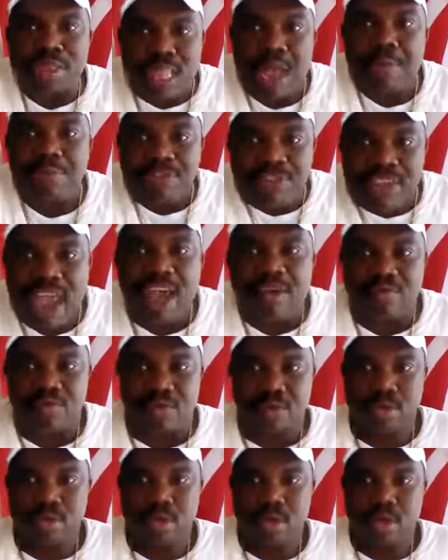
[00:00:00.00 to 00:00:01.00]
themselves.
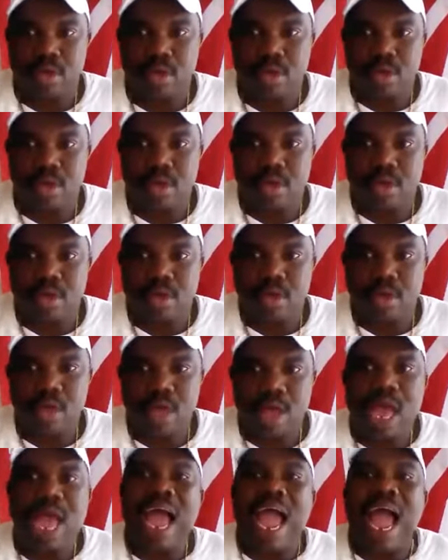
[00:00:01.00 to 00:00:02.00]

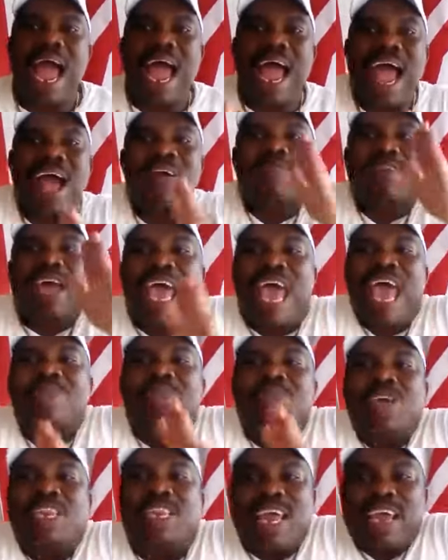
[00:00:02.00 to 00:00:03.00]
I have
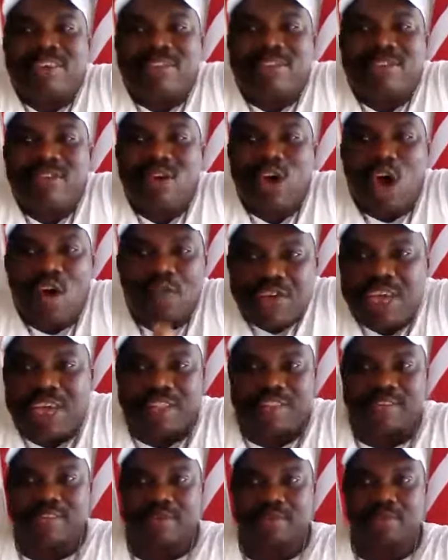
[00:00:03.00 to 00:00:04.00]
evidence of
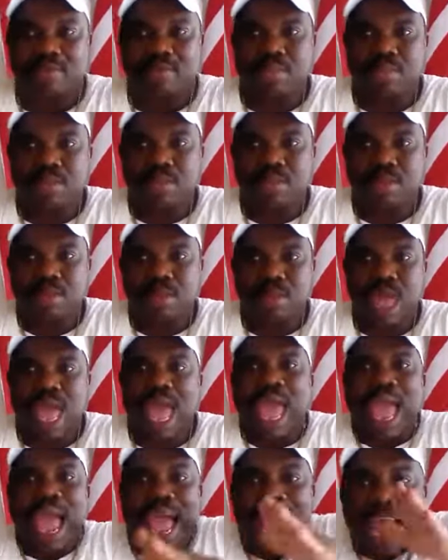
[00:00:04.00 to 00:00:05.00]
it.
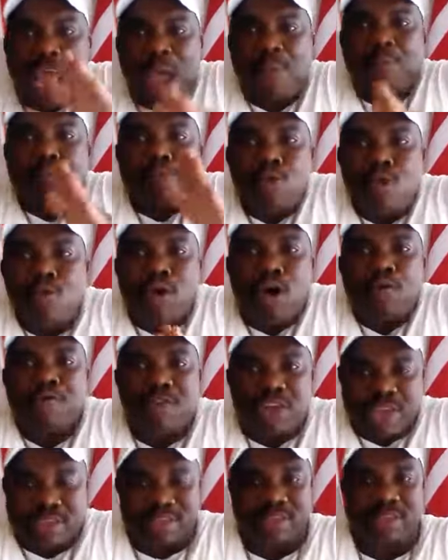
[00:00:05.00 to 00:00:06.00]
I have proof of
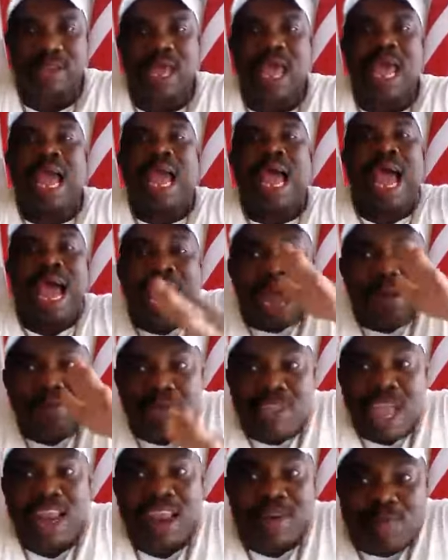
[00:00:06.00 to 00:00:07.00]
it. I am
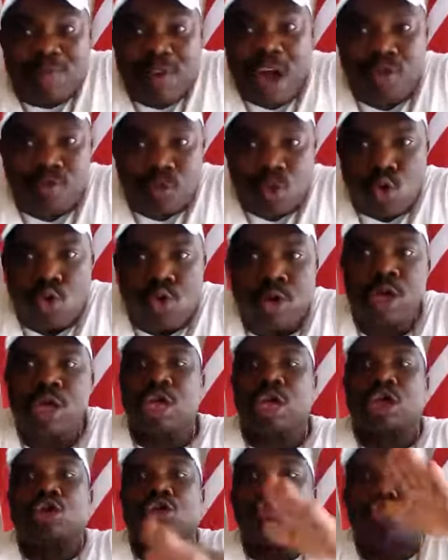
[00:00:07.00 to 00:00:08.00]
telling Facebook
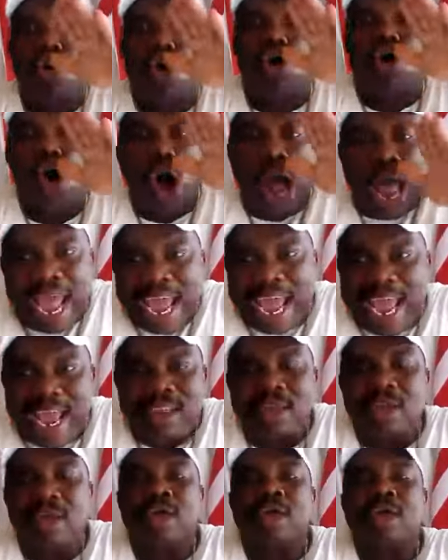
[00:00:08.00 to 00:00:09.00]
to go
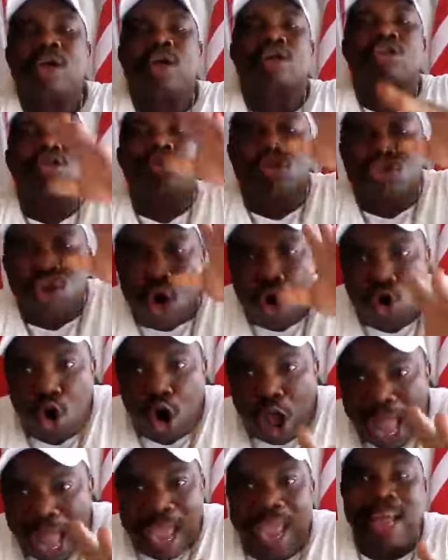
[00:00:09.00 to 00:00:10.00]

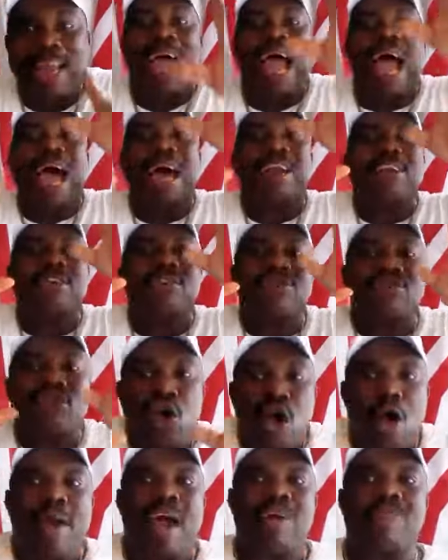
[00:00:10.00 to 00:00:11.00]
ahead and
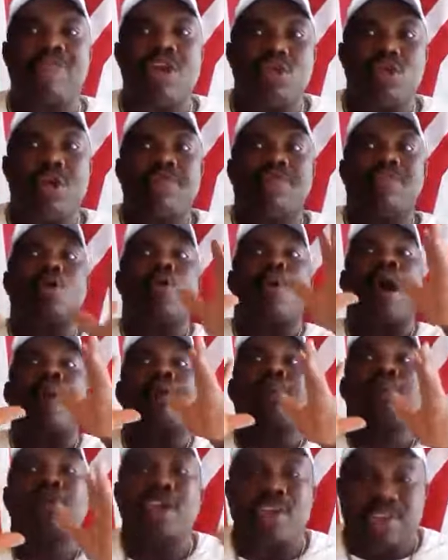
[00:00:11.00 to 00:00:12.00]
restore my video. If they
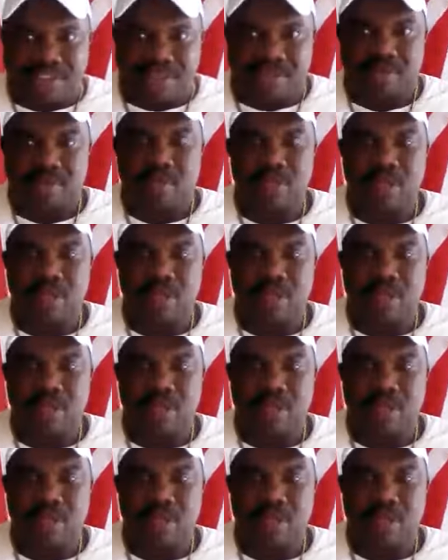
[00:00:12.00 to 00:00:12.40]
want peace,